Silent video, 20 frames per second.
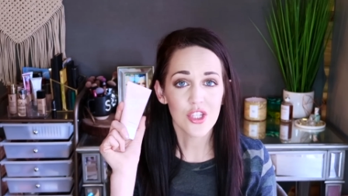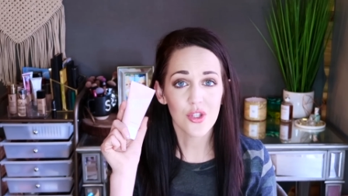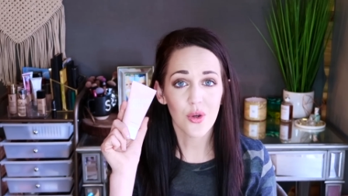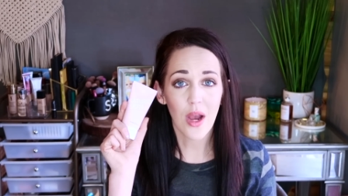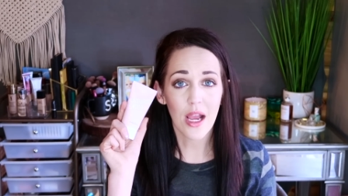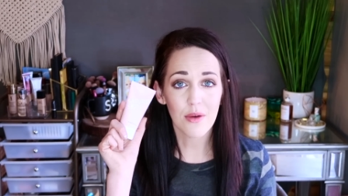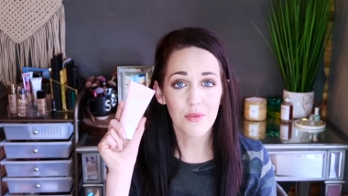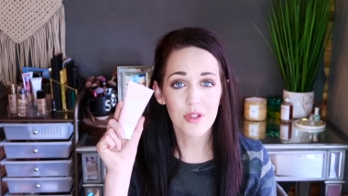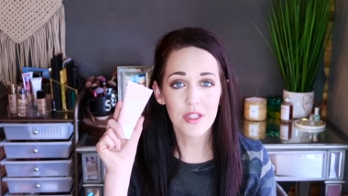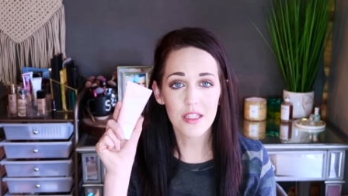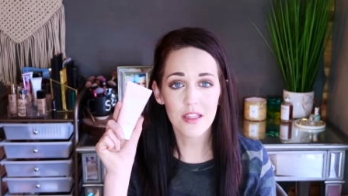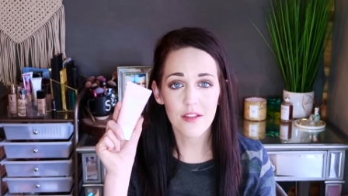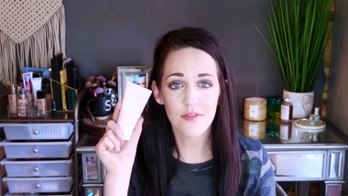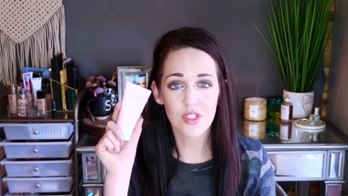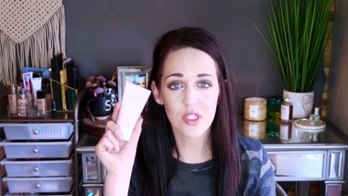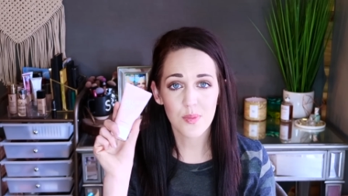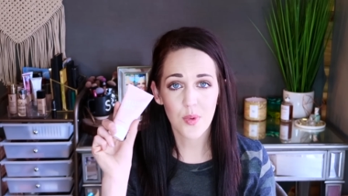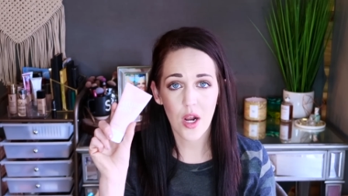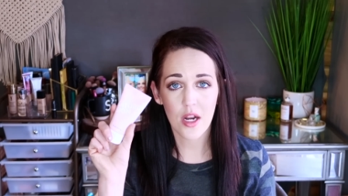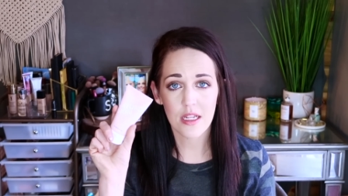So I really love
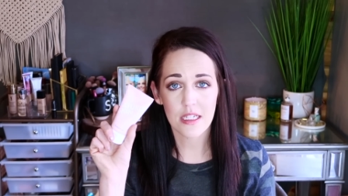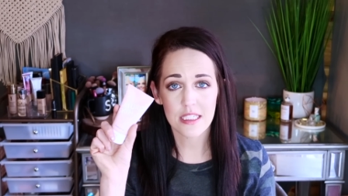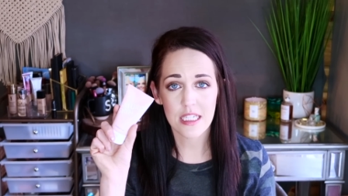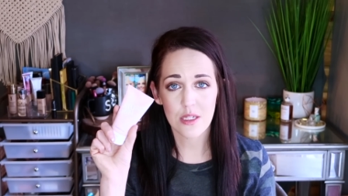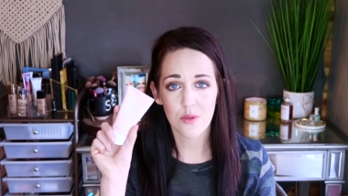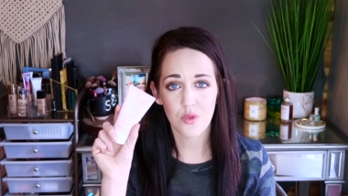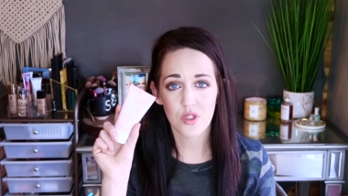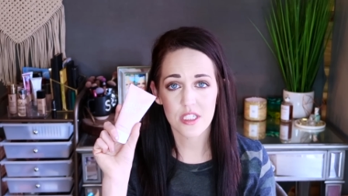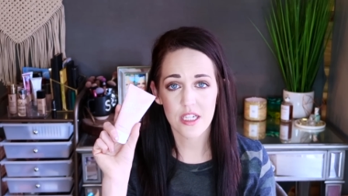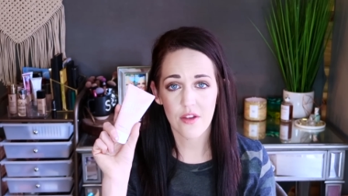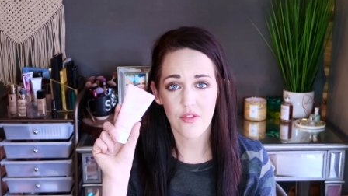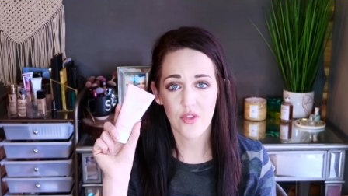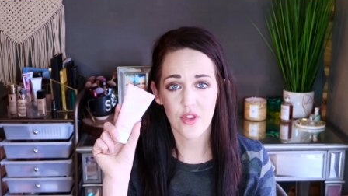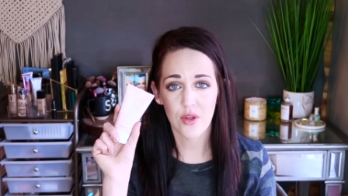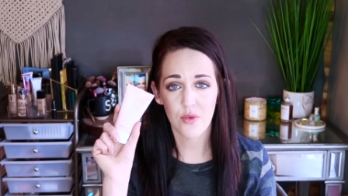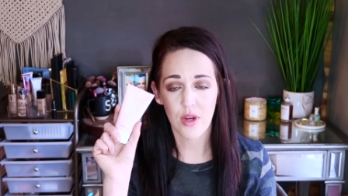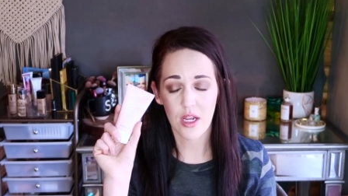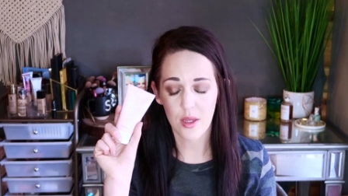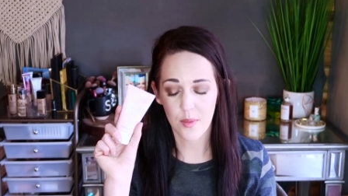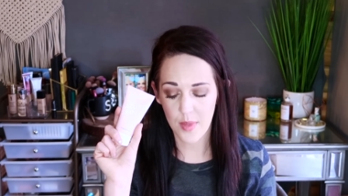this product and would
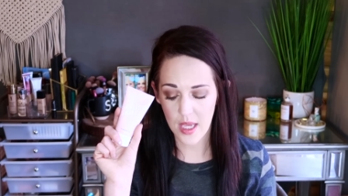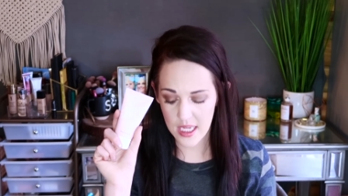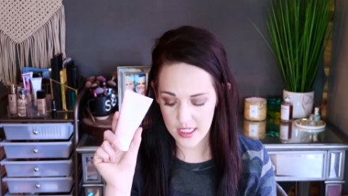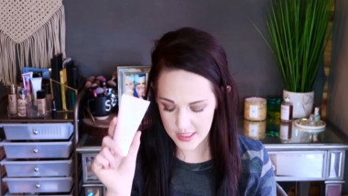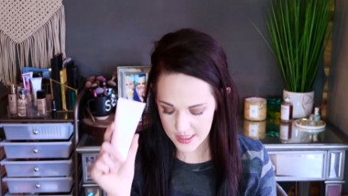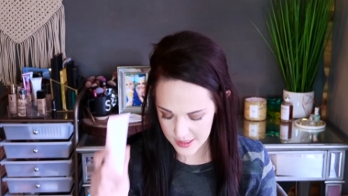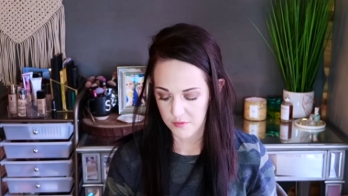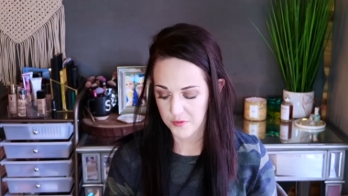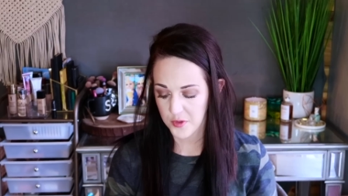definitely recommend.